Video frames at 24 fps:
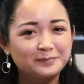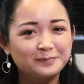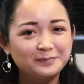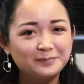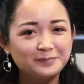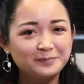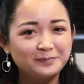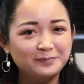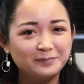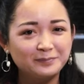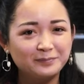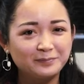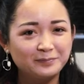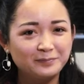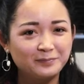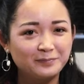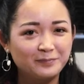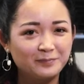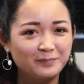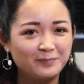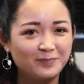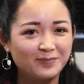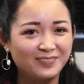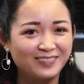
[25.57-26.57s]

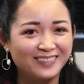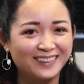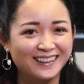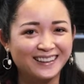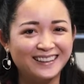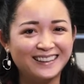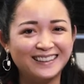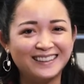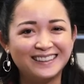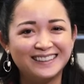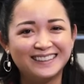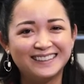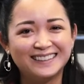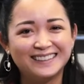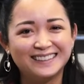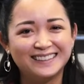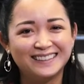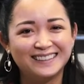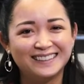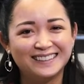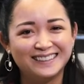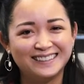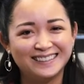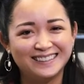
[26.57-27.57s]

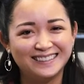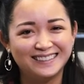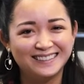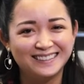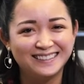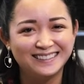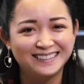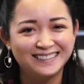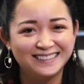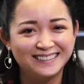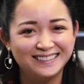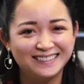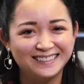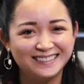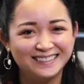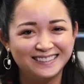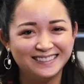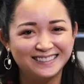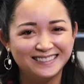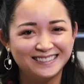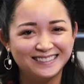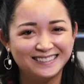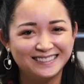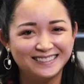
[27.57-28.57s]

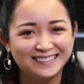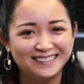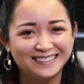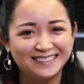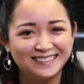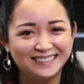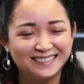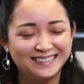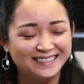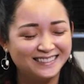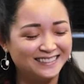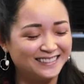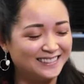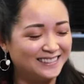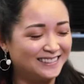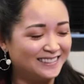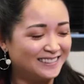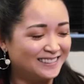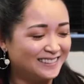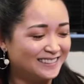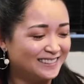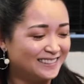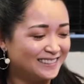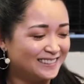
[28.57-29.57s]

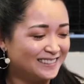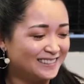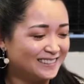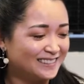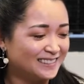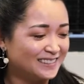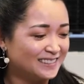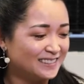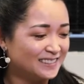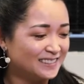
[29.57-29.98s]
(not speaking)